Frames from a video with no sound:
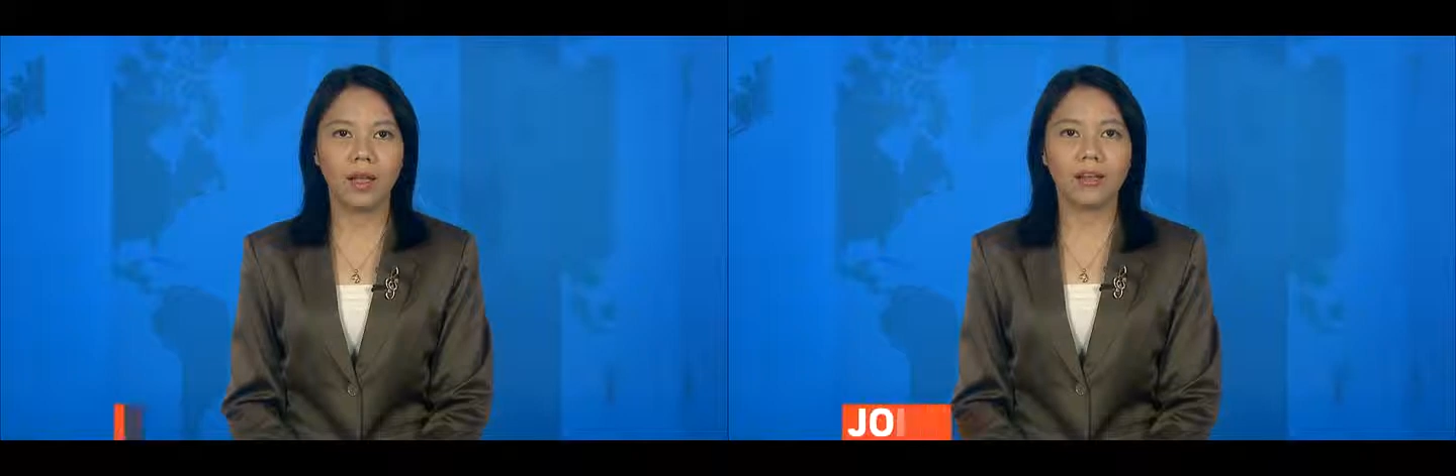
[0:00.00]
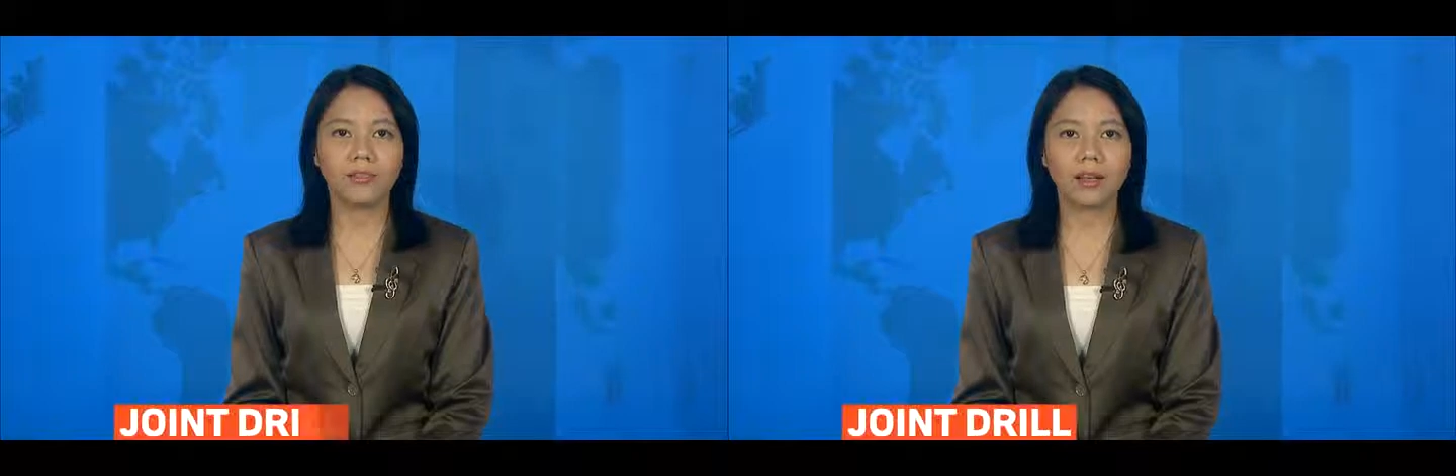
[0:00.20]

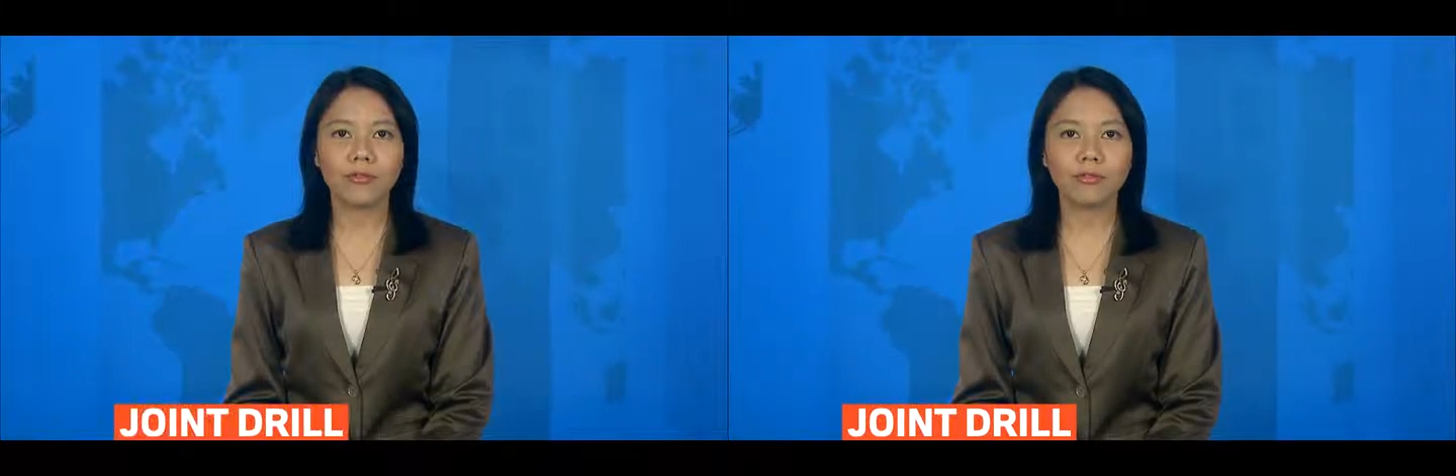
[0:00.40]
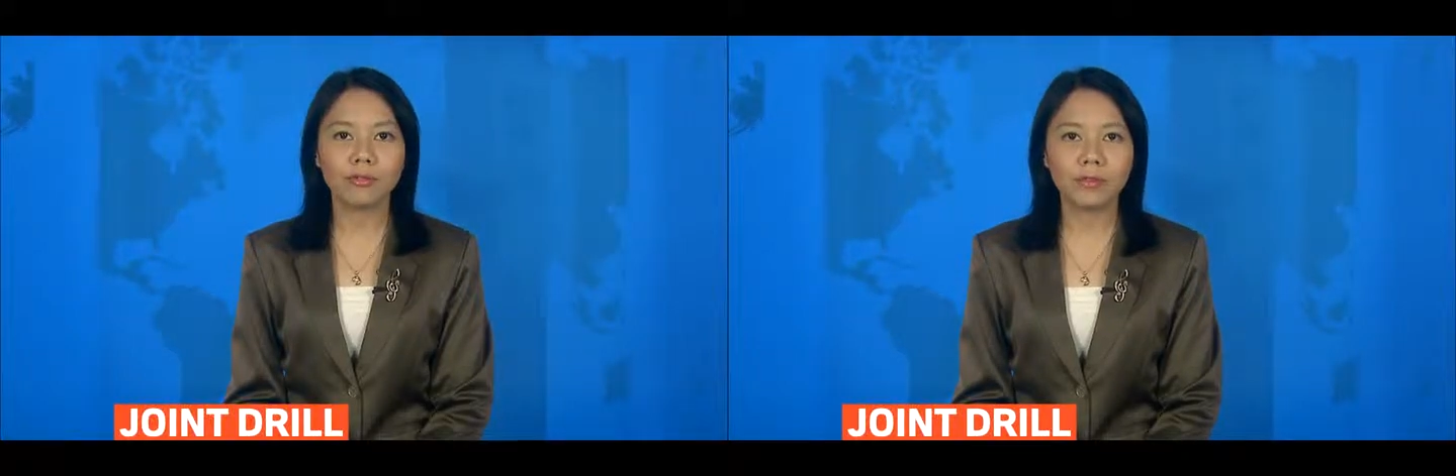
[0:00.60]

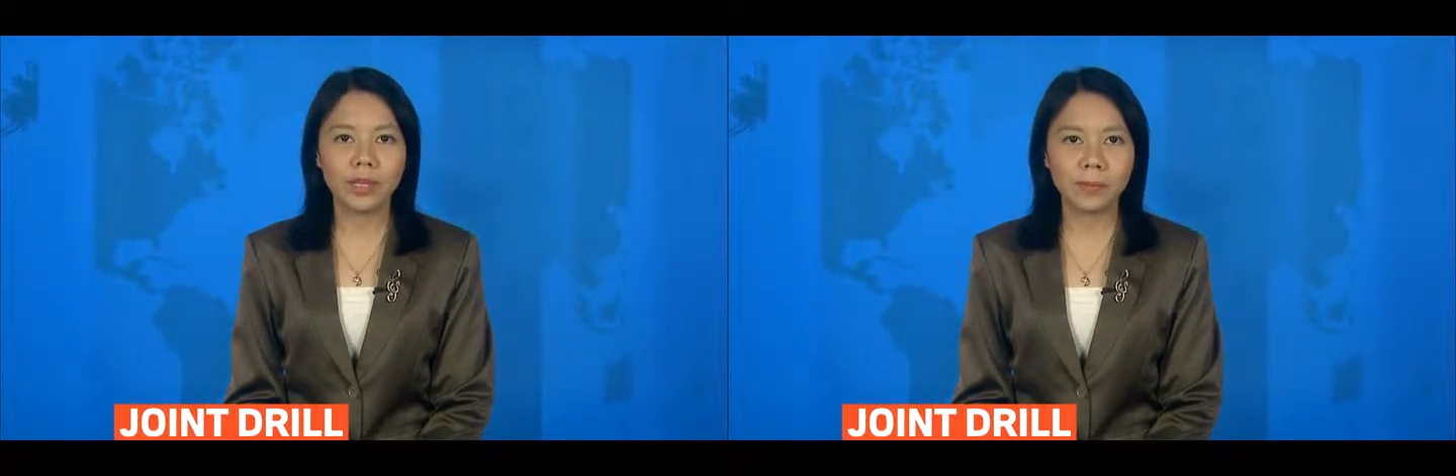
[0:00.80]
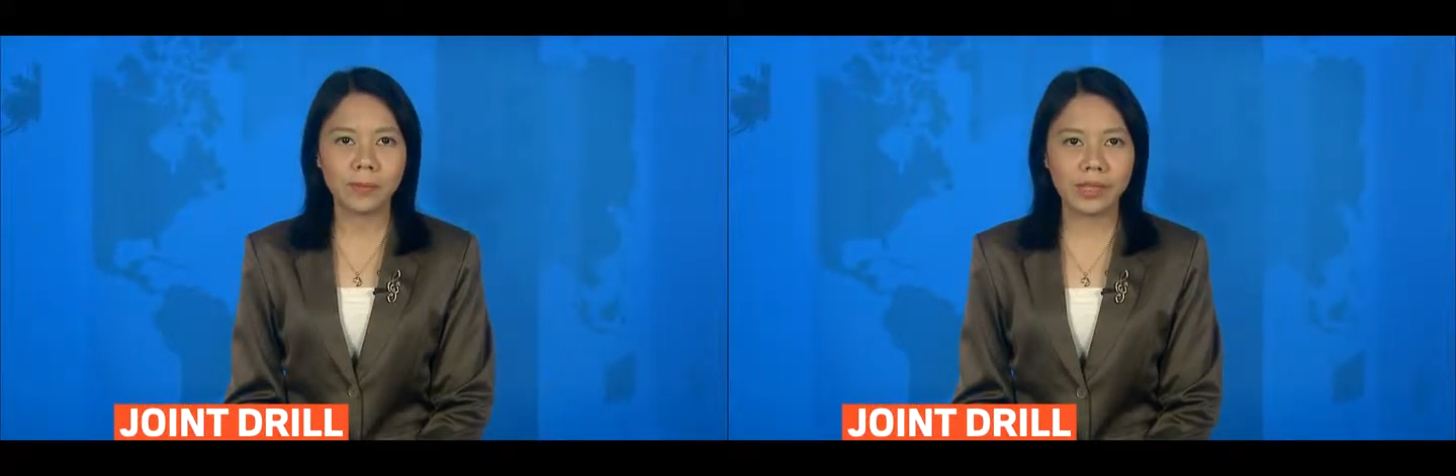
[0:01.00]
South
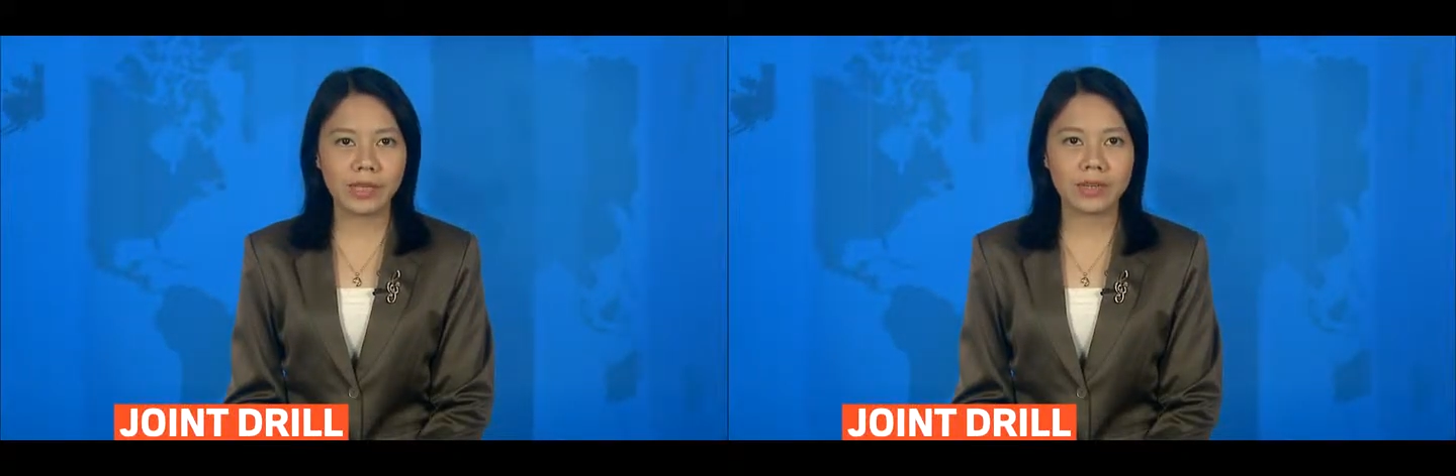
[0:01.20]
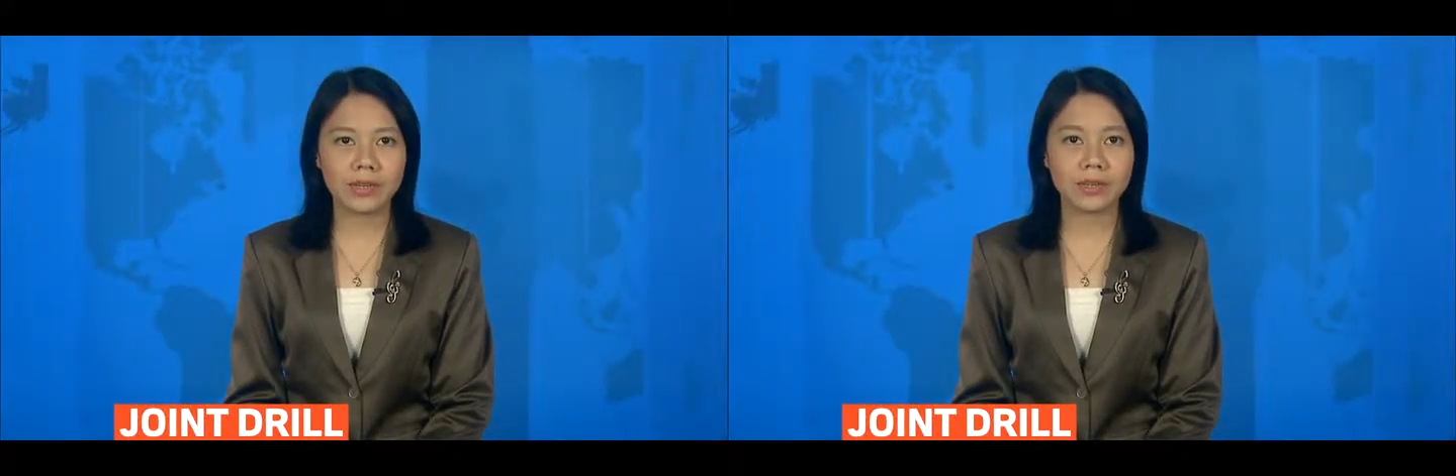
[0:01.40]
Korea
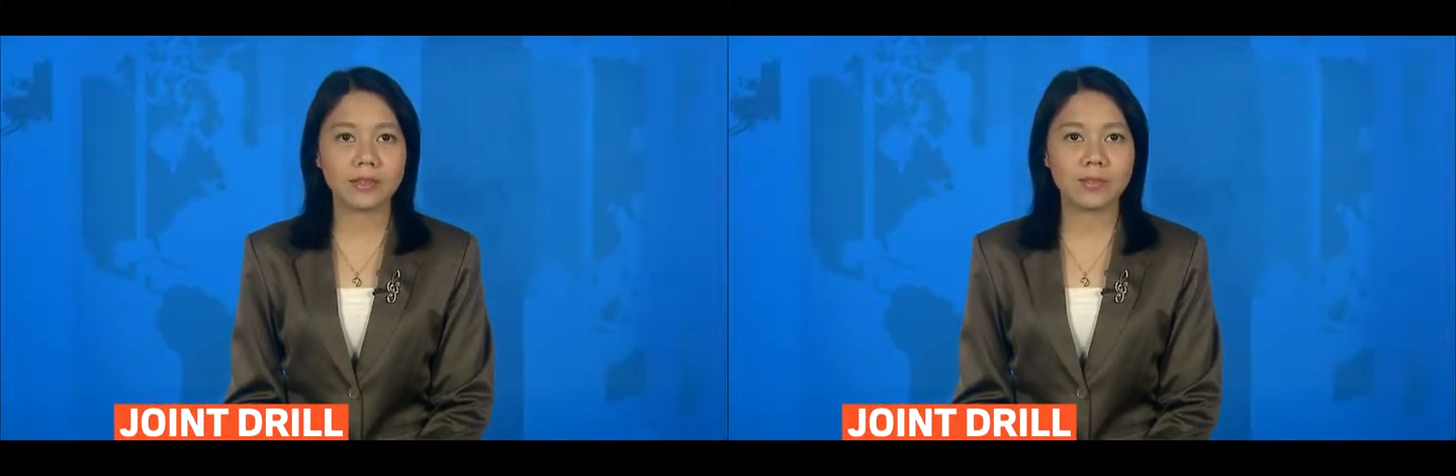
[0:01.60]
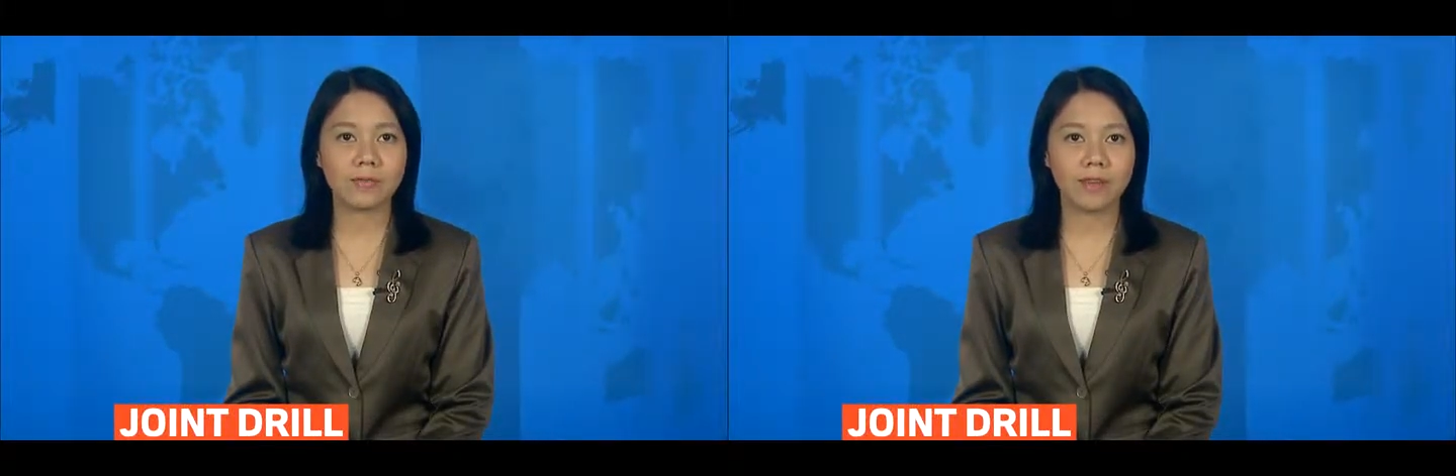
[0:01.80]
began
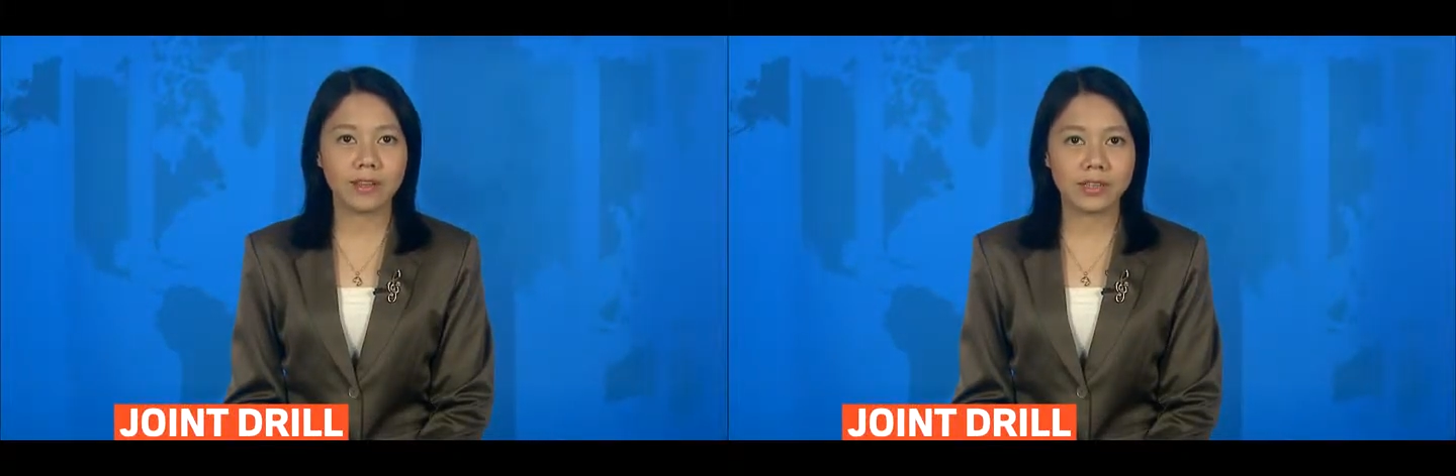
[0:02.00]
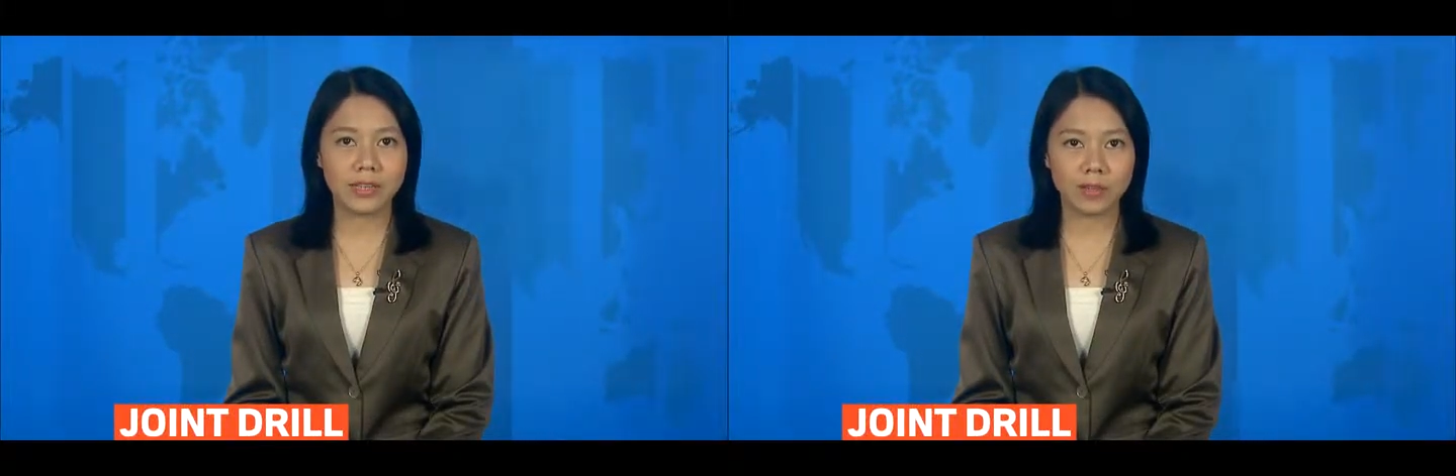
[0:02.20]
its
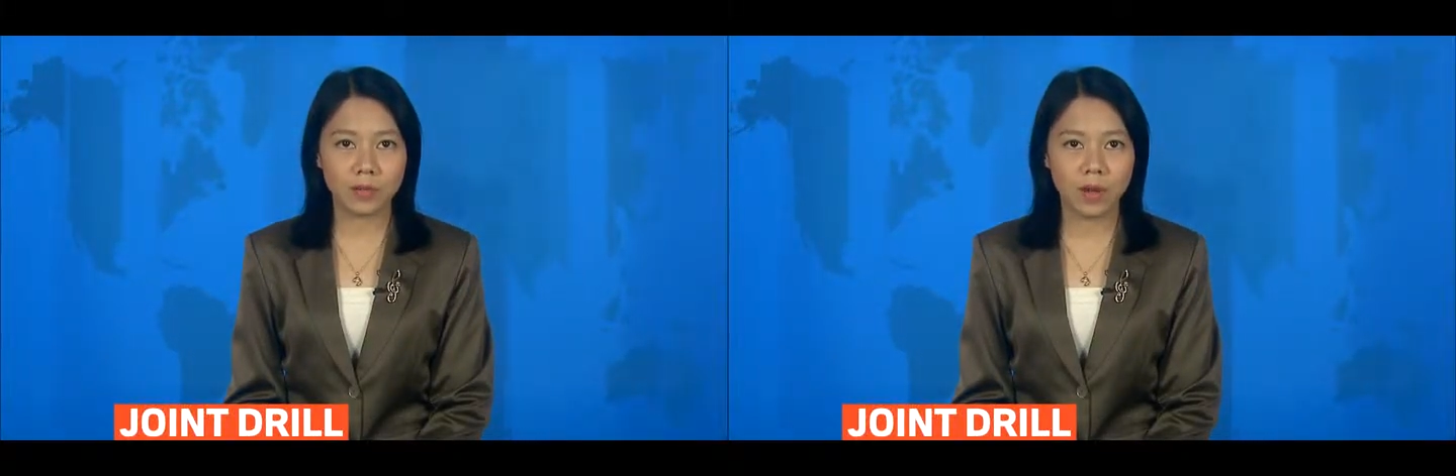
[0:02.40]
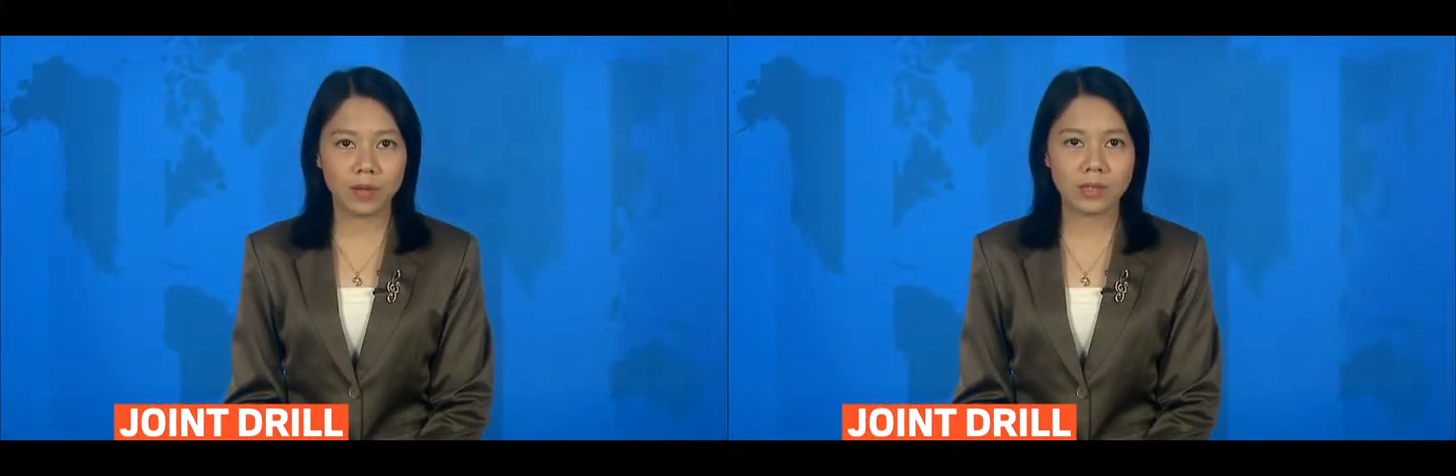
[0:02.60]
five-day
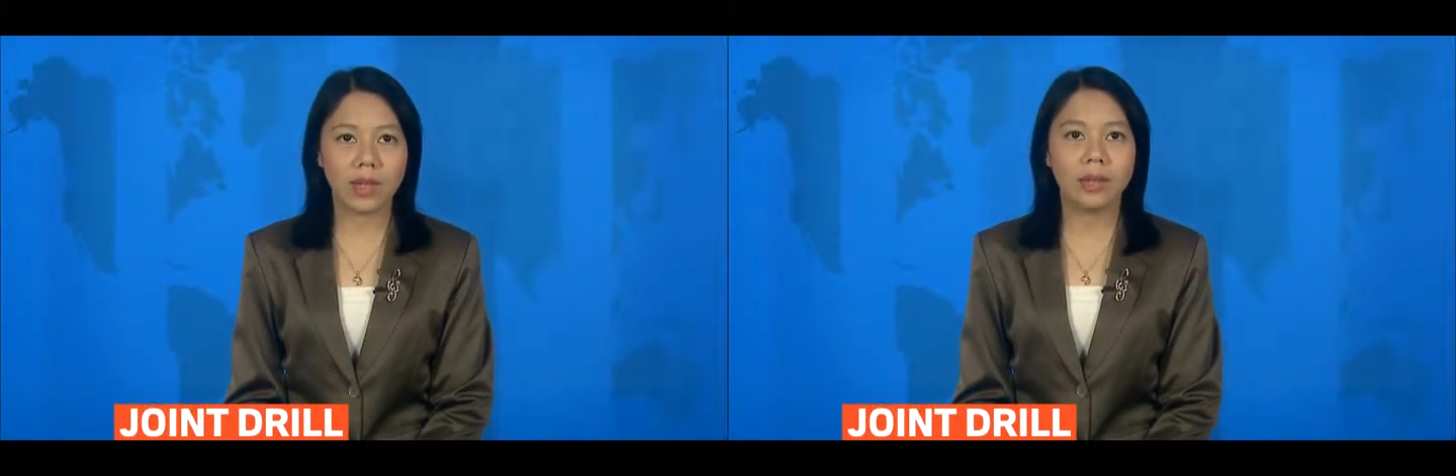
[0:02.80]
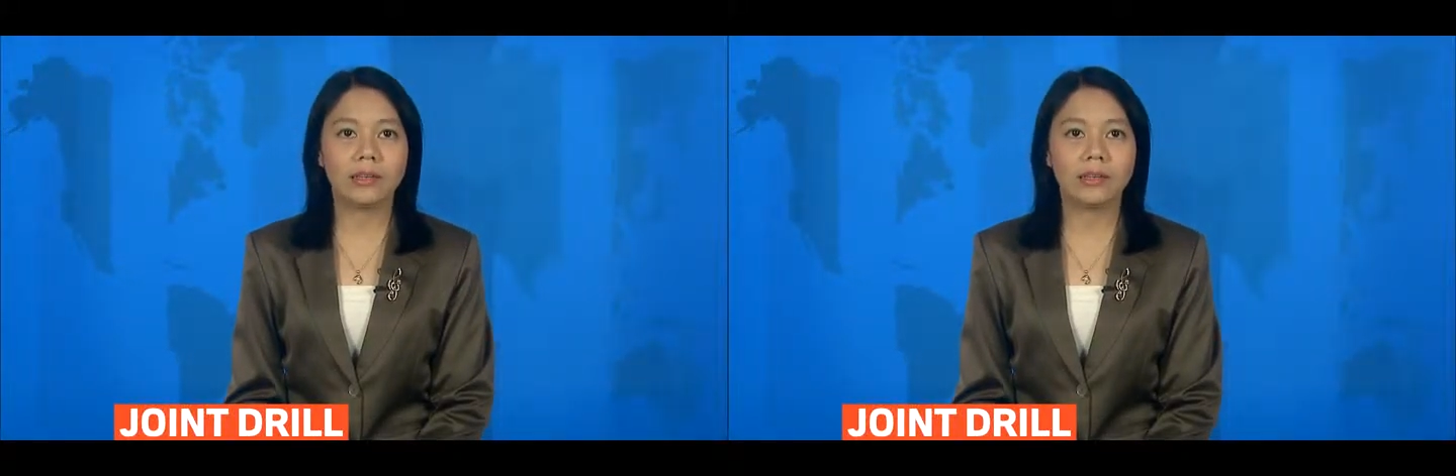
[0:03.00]
joint